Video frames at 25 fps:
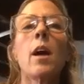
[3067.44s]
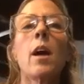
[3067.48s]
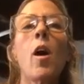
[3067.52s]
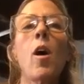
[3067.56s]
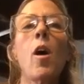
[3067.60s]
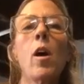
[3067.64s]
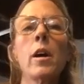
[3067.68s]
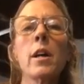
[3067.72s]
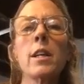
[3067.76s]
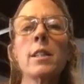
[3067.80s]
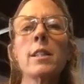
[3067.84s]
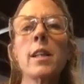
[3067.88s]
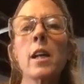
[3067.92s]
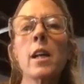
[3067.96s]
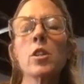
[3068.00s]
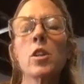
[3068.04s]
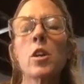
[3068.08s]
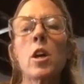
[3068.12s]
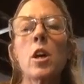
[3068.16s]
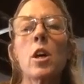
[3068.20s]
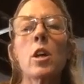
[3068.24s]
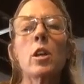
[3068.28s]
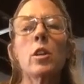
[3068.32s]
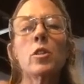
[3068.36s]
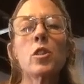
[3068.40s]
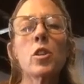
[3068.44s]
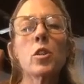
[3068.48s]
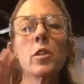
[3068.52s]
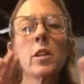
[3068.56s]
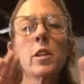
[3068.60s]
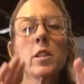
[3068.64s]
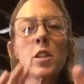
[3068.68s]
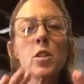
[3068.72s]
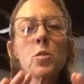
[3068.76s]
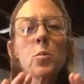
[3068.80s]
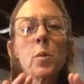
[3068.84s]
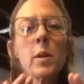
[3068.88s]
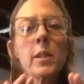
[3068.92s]
Horizontal. So
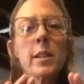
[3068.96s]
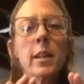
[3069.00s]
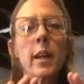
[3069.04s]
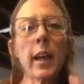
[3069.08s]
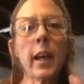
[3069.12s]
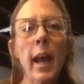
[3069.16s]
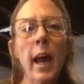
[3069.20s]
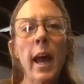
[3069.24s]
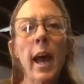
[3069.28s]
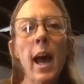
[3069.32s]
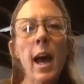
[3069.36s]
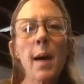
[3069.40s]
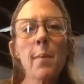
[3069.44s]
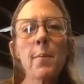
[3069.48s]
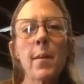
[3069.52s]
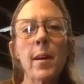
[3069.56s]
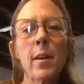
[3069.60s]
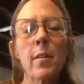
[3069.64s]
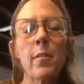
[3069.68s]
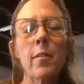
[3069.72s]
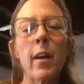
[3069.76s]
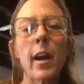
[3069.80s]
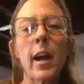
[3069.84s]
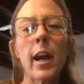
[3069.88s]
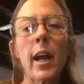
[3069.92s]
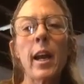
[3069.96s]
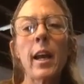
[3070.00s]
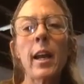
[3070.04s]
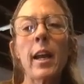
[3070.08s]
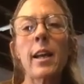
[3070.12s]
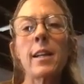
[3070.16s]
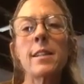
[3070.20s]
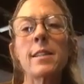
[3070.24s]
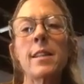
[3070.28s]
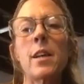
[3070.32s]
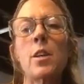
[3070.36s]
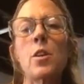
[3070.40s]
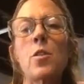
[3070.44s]
this is what's going to happen, right?
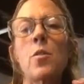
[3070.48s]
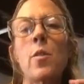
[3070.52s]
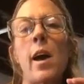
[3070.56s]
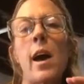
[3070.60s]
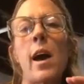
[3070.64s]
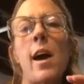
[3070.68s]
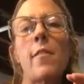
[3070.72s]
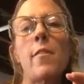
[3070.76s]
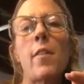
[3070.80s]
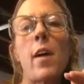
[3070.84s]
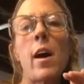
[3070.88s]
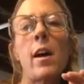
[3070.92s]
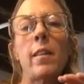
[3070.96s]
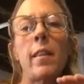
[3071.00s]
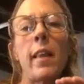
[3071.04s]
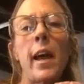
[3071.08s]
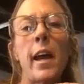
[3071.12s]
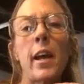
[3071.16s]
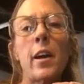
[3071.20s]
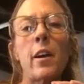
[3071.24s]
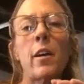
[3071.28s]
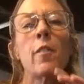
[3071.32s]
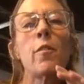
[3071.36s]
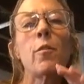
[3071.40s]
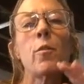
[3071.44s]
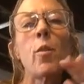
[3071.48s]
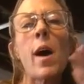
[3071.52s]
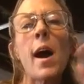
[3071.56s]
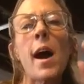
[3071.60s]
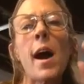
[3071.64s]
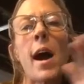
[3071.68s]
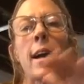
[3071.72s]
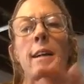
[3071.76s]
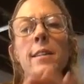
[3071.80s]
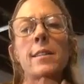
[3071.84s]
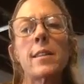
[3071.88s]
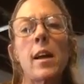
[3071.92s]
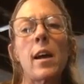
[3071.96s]
Is that you have a layer of
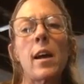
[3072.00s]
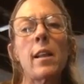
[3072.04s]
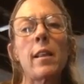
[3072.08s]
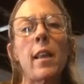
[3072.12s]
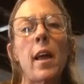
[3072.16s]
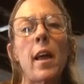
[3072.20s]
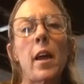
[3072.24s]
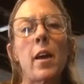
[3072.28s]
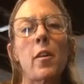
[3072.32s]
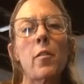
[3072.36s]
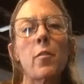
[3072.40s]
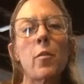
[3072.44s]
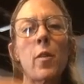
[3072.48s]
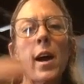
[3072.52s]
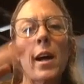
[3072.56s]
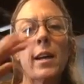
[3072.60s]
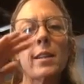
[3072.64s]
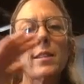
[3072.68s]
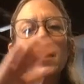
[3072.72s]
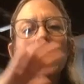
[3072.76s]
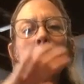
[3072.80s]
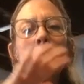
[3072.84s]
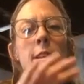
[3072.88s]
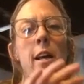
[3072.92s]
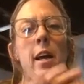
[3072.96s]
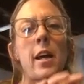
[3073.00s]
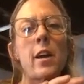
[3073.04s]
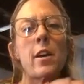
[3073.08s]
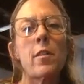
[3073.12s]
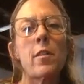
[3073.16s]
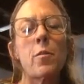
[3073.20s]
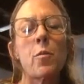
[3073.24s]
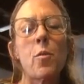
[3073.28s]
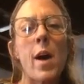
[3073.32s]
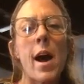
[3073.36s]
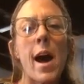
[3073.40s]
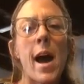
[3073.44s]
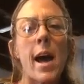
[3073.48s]
wax, a layer of wax, and a layer of
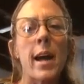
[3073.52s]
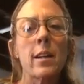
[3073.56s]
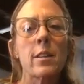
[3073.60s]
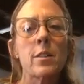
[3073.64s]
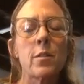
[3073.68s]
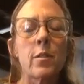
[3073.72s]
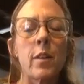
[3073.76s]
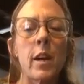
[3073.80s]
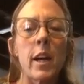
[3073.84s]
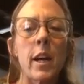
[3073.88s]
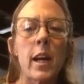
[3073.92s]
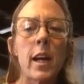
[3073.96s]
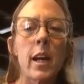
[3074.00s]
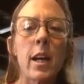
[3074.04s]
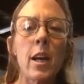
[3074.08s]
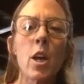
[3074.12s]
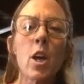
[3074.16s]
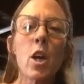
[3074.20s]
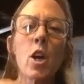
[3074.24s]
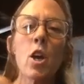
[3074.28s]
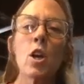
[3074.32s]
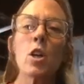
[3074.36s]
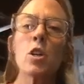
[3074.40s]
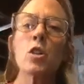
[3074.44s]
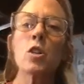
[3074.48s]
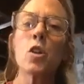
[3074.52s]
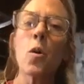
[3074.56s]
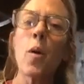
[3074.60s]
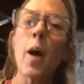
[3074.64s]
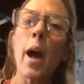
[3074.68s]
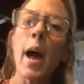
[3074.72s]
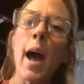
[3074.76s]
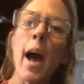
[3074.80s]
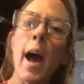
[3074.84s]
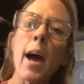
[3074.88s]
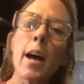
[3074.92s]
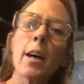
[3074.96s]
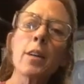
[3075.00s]
wax, right? So
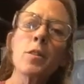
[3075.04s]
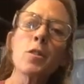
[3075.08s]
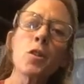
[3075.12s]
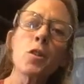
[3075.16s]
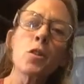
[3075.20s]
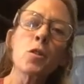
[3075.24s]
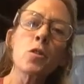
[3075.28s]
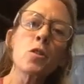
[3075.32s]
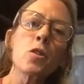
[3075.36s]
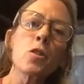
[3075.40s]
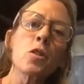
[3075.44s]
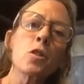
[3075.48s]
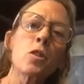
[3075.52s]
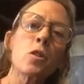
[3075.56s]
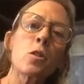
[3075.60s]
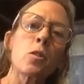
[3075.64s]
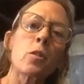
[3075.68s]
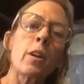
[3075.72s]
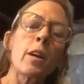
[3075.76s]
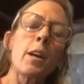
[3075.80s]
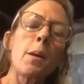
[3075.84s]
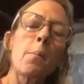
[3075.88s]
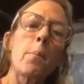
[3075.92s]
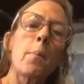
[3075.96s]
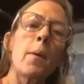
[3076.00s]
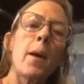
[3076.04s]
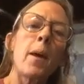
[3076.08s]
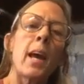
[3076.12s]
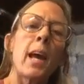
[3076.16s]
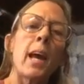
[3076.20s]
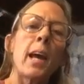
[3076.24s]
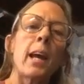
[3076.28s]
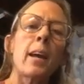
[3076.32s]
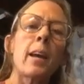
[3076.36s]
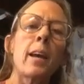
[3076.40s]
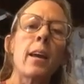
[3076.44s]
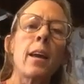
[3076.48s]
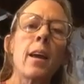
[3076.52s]
as you're
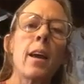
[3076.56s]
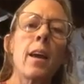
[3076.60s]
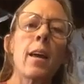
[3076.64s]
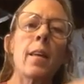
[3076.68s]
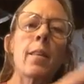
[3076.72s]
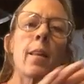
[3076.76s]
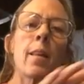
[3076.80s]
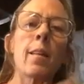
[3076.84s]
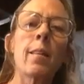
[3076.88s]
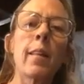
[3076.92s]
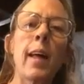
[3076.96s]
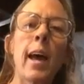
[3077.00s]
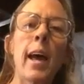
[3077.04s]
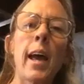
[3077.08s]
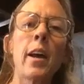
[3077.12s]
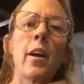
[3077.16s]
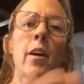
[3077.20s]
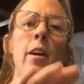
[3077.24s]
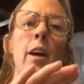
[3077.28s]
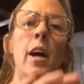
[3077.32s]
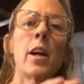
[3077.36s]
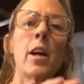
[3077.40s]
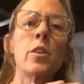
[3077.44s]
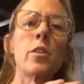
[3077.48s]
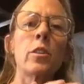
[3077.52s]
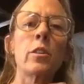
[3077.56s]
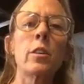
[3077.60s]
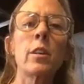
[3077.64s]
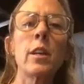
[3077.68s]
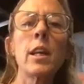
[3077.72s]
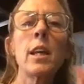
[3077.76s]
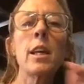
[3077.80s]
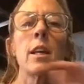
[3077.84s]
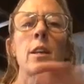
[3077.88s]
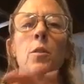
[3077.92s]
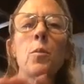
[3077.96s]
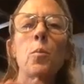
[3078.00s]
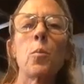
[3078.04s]
scraping, the layer
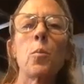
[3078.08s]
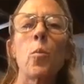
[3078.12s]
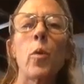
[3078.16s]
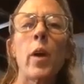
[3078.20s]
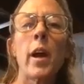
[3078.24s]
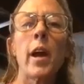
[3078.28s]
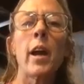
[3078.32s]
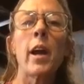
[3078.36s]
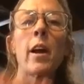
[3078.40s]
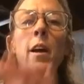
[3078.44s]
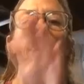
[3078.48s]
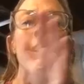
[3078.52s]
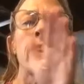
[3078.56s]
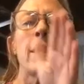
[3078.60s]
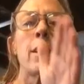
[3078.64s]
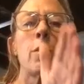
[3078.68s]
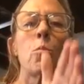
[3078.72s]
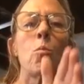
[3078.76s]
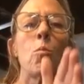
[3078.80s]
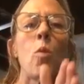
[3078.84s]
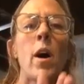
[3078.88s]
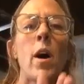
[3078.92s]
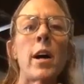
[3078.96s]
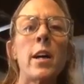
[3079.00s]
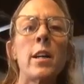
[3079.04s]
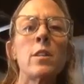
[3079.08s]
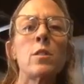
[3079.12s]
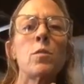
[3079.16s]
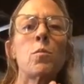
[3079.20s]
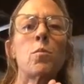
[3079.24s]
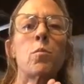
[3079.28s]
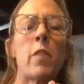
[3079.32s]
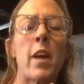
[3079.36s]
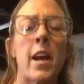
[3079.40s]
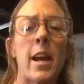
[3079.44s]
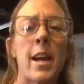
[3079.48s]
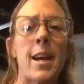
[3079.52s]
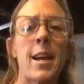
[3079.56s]
underneath where it was
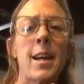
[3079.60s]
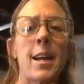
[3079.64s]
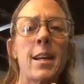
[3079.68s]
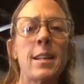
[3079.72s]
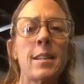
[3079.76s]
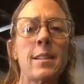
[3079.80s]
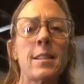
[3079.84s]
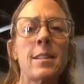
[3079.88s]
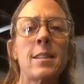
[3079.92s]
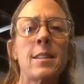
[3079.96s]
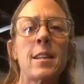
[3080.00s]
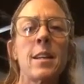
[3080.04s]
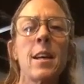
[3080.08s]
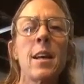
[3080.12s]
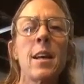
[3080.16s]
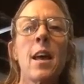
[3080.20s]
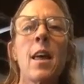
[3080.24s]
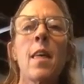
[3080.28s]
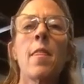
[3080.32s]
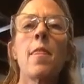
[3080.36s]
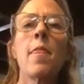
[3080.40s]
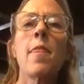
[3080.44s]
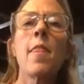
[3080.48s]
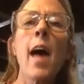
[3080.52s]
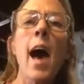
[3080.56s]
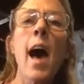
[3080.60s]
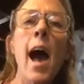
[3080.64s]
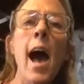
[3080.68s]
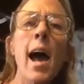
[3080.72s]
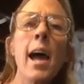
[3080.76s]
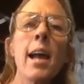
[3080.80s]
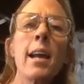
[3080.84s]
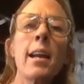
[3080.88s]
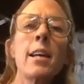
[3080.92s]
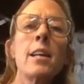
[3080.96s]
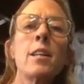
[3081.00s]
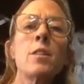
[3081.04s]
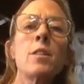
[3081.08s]
raised,
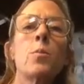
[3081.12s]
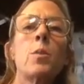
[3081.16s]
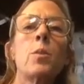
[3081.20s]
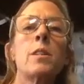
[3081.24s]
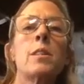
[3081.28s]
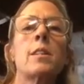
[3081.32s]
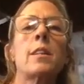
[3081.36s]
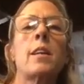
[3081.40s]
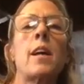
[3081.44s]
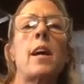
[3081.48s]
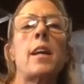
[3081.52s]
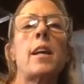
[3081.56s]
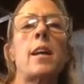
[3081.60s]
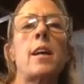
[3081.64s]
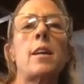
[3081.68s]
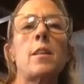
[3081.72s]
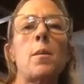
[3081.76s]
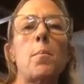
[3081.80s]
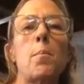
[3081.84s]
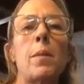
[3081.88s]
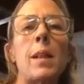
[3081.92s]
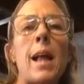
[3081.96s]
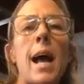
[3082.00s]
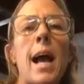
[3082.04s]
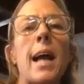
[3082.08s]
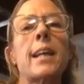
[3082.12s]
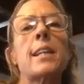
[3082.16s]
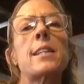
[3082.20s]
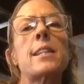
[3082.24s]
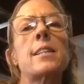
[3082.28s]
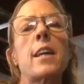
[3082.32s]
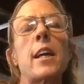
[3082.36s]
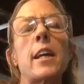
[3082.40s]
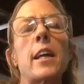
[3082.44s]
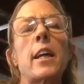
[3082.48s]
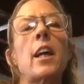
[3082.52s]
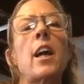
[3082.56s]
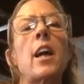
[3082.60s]
that is what's the black is
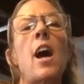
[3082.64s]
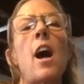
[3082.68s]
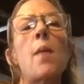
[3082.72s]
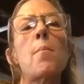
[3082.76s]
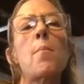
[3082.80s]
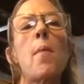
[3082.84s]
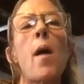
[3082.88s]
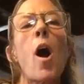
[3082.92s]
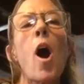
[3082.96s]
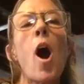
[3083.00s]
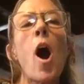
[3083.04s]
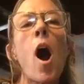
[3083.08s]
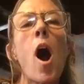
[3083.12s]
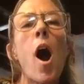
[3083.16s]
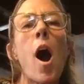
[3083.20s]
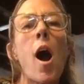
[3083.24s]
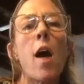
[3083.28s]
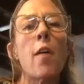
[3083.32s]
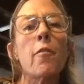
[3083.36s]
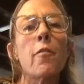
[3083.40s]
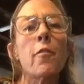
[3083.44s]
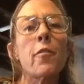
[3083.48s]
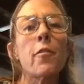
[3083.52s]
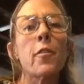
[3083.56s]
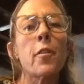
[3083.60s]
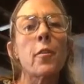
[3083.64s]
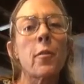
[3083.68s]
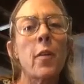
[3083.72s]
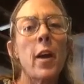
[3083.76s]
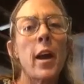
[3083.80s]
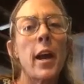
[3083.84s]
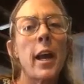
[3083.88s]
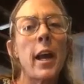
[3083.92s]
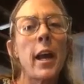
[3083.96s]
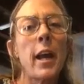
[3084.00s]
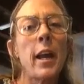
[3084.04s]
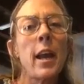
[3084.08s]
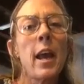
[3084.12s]
gonna come off,
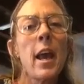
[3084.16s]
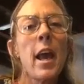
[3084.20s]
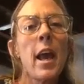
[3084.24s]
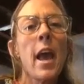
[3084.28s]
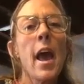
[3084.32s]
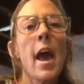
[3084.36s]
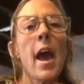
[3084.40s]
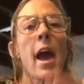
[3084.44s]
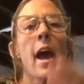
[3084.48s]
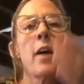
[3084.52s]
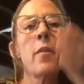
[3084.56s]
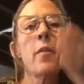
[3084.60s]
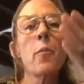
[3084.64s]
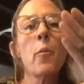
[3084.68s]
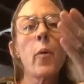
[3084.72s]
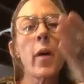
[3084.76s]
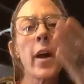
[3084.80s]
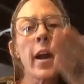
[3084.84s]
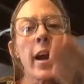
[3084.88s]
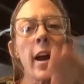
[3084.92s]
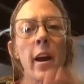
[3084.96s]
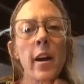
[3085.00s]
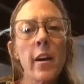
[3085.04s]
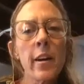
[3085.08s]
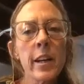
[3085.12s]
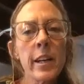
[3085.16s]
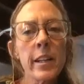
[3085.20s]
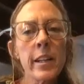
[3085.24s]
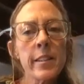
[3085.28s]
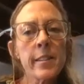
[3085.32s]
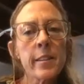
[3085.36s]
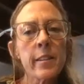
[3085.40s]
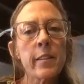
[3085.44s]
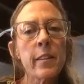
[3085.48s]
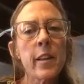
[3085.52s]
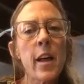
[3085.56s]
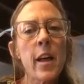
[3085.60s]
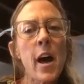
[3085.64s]
right? And where it's
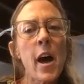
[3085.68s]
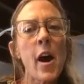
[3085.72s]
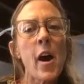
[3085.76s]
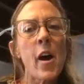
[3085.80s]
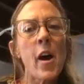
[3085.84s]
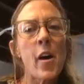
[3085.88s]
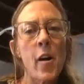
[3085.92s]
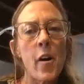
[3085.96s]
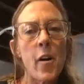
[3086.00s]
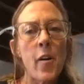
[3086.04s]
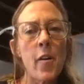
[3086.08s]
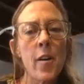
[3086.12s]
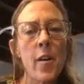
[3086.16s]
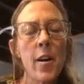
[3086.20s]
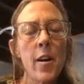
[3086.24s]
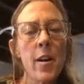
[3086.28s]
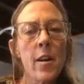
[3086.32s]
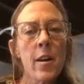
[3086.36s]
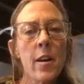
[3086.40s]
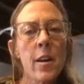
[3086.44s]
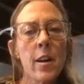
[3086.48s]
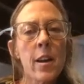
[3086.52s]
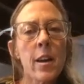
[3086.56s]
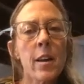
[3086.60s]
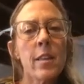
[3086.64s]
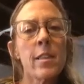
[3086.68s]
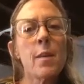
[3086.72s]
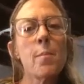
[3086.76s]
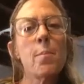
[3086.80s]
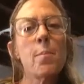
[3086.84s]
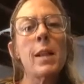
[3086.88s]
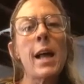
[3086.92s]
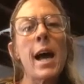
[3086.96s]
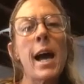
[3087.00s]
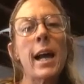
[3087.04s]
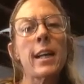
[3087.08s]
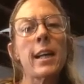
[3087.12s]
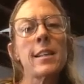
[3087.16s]
low, the
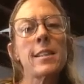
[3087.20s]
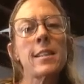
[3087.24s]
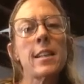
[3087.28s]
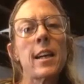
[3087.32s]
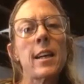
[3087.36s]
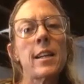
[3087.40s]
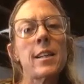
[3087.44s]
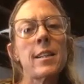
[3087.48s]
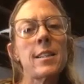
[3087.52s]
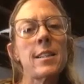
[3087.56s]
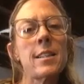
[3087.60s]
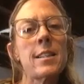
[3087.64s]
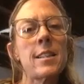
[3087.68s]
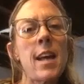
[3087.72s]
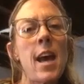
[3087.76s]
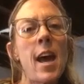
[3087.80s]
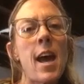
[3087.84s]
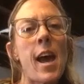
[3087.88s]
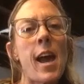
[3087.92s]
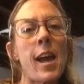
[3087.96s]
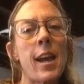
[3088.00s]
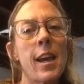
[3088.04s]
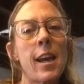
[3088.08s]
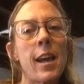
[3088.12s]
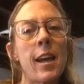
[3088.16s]
black is gonna stay.